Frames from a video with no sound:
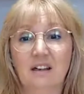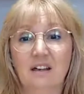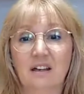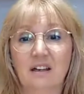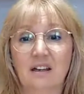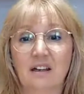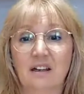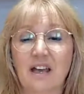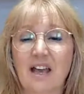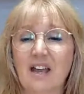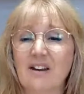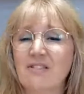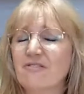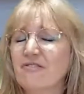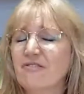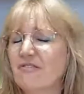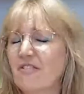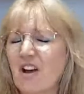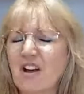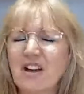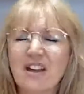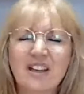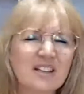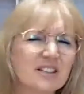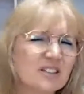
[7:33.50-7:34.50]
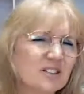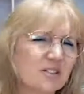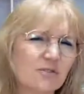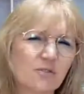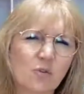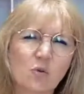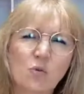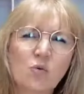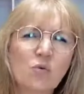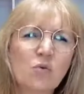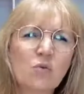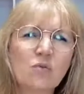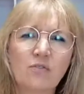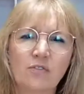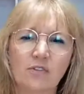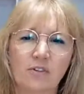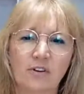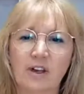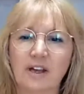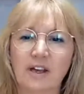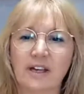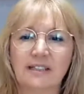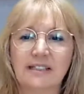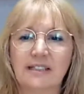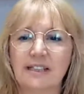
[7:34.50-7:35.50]
And fires of all
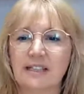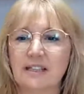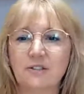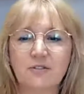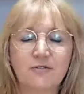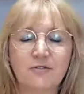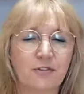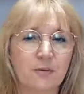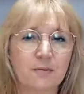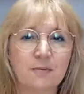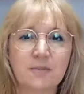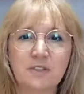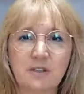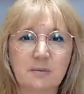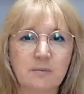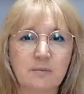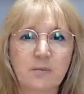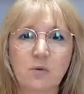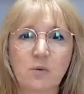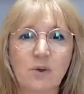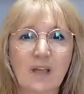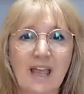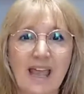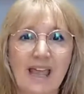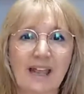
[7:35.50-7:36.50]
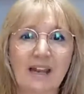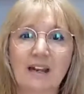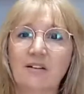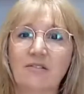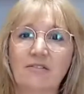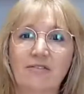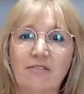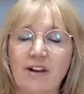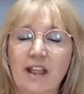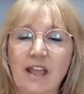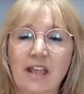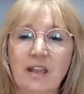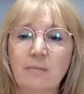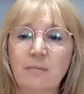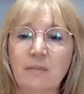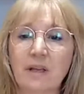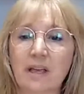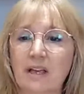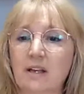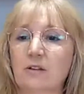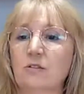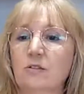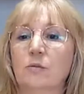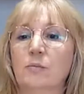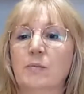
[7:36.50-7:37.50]
varieties, from simple candle flame,
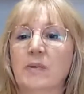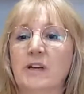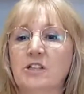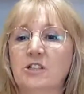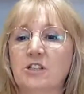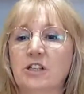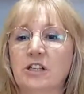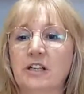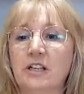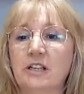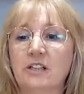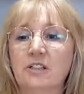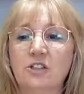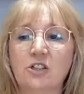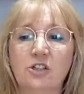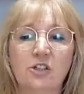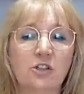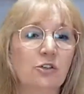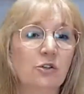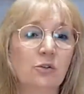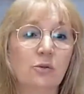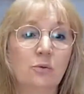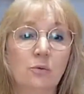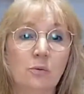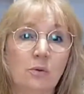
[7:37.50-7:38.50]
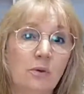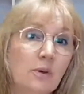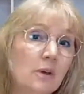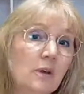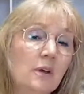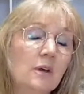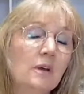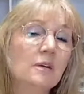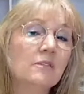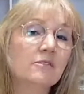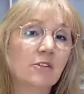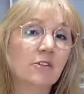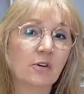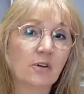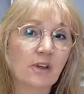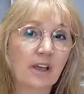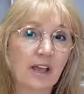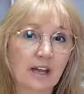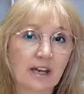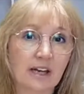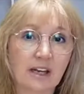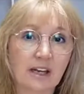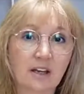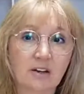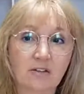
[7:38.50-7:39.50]
candle magic, to
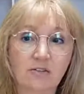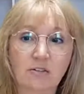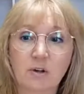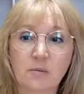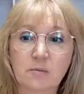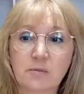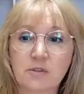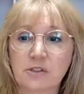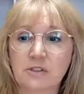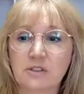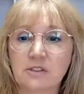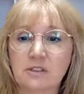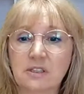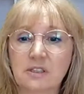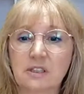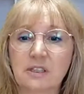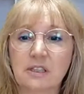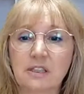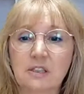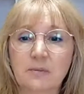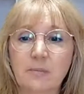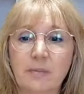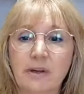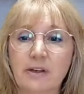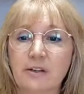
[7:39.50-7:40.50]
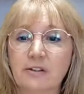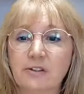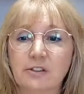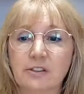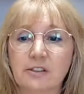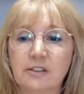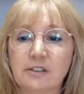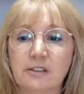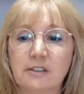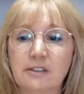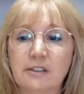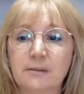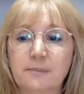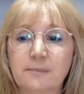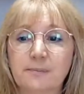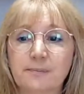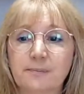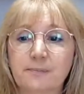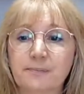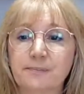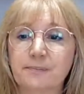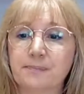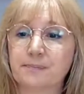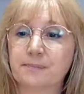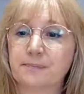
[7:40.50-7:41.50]
volcanic eruptions and explosions.
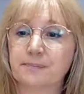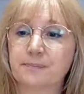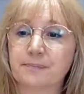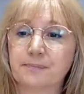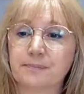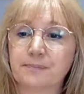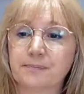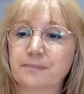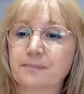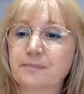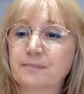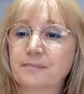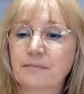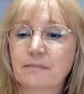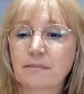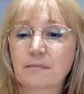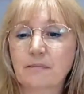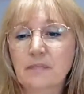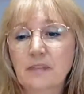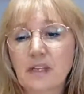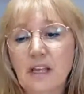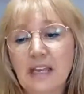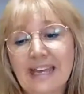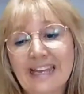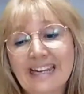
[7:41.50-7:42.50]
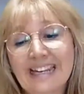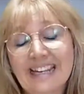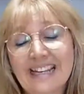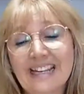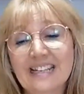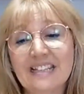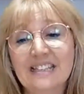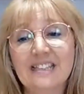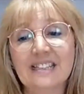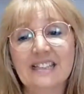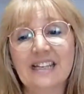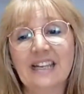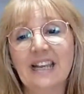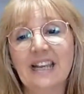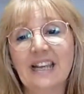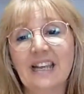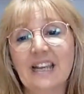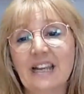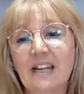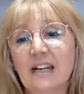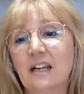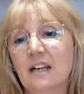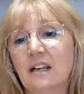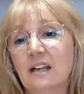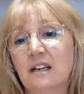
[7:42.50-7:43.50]
It is
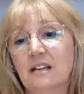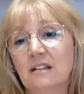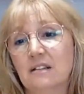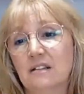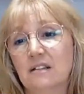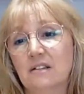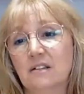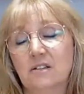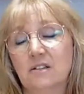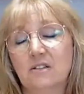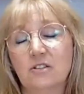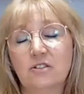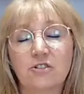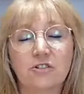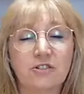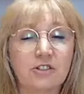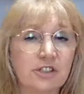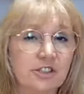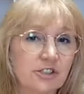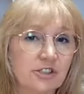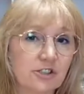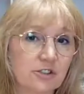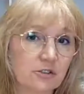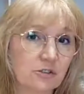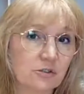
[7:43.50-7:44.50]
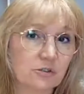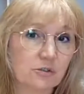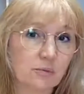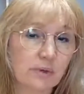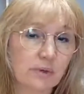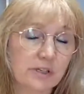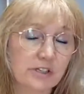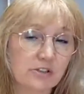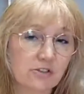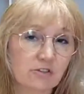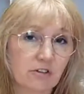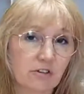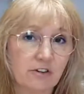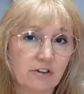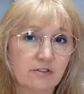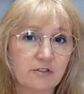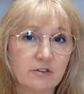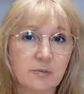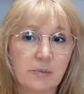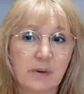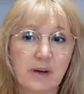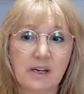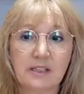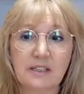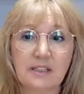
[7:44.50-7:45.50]
in traditional witchcraft
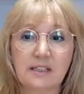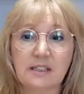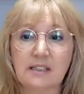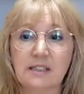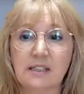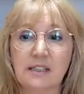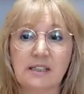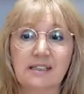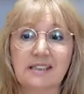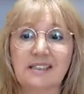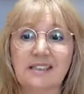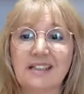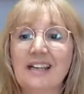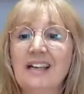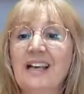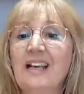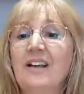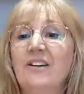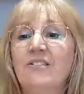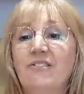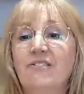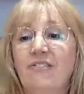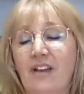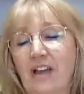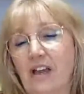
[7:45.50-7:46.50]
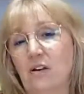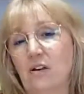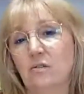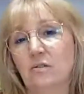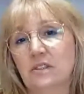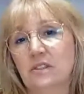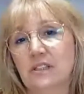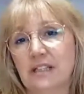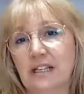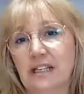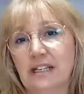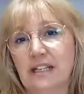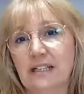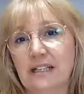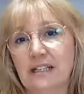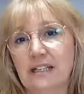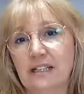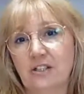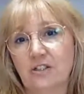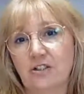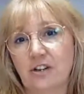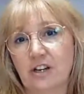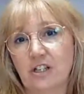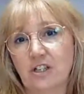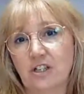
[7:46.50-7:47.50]
practices found in the
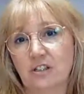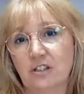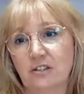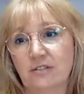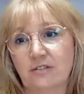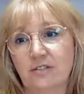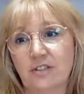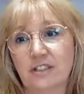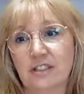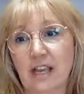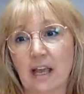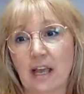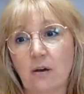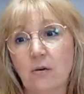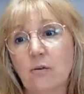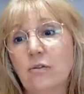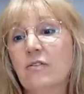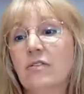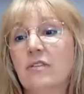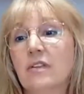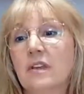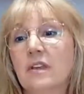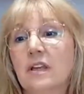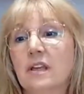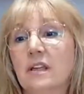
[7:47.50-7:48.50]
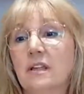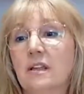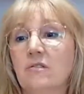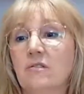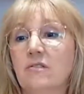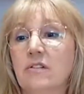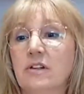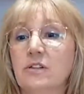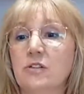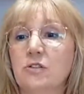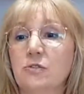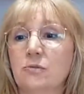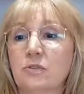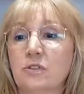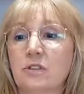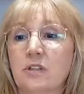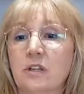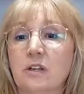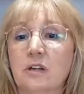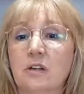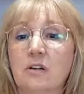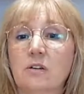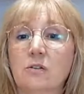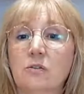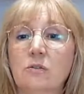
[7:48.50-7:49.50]
direction of south in the ritual
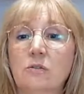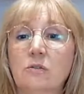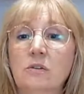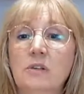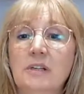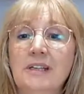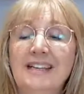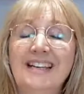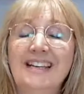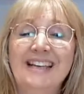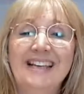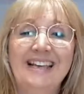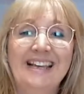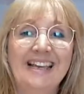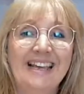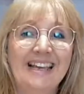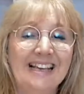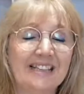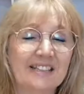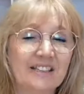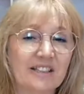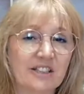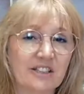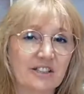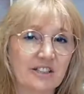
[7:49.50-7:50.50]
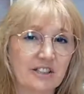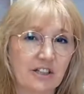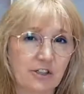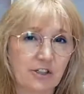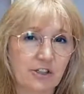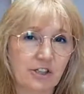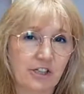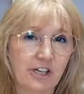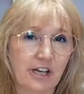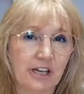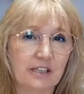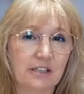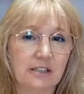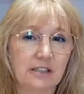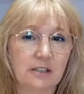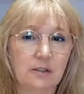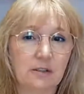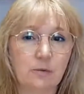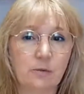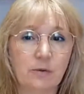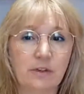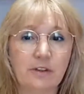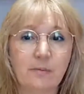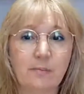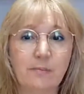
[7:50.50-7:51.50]
circle. It's associated
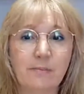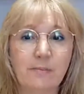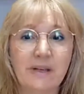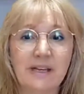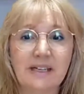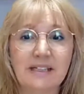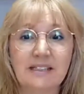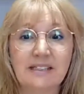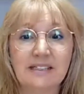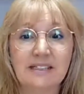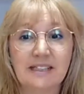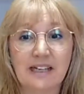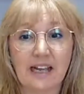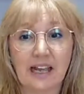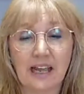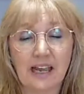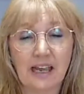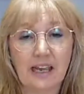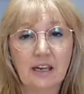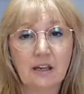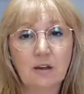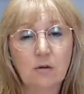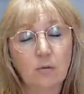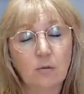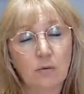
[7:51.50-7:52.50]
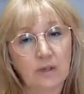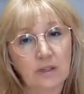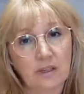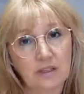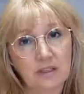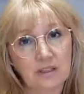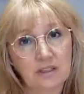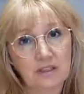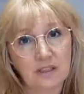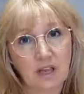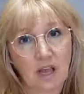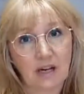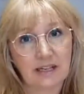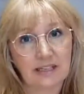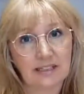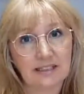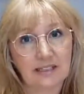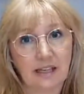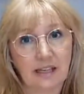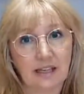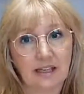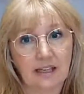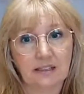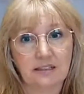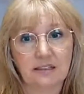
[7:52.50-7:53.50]
with midday when the sun is
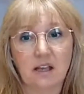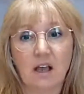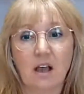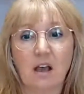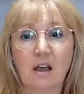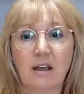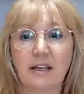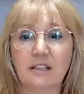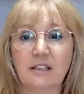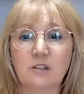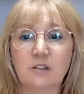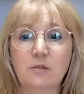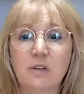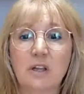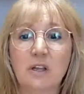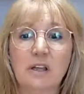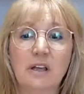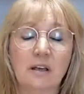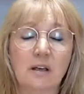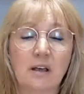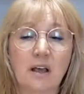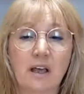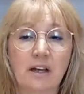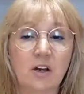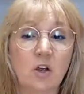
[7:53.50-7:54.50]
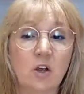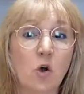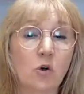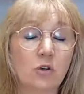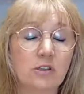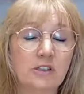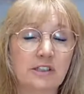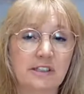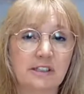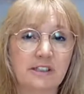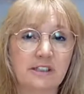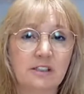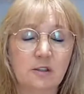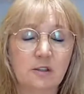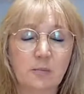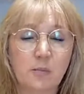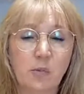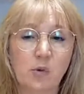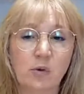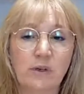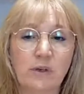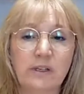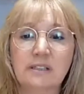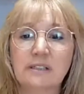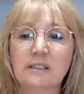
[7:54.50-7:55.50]
at its highest and hottest
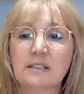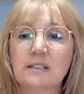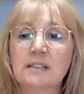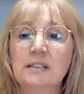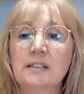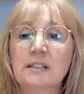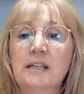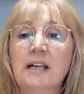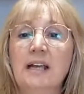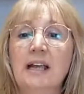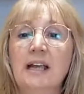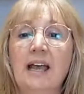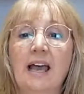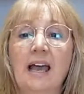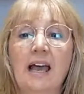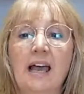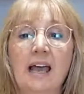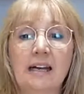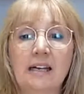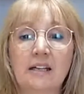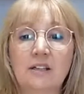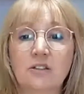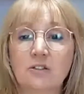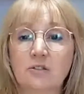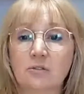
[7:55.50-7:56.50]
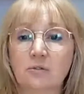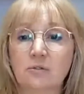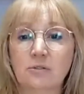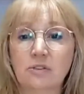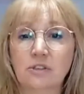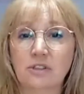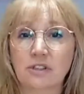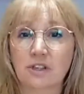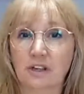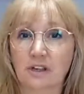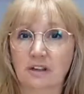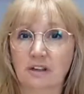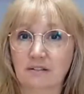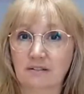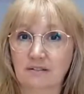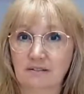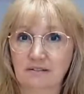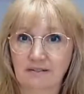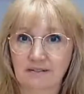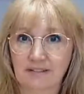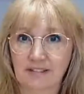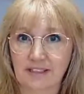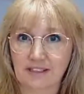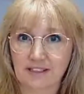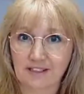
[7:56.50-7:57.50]
point. And it's also,
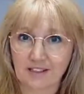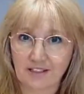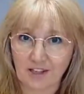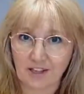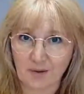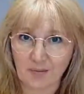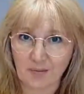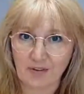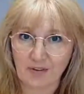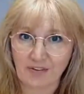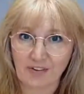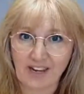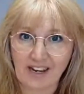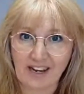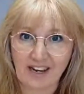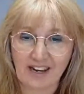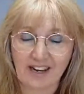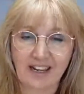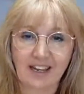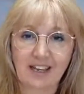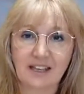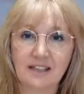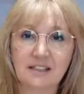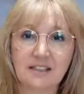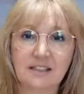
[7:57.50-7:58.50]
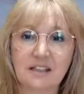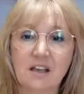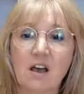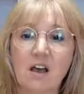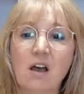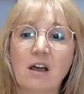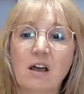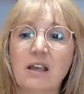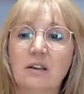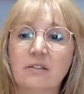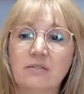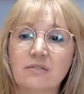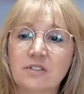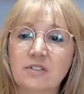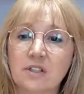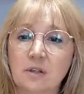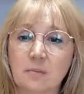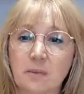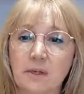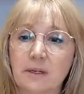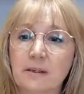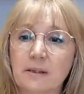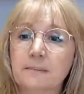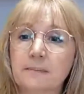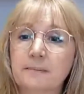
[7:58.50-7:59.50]
this time of year, it's the height of
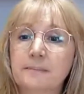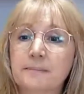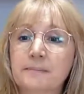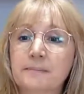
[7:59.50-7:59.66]
summer.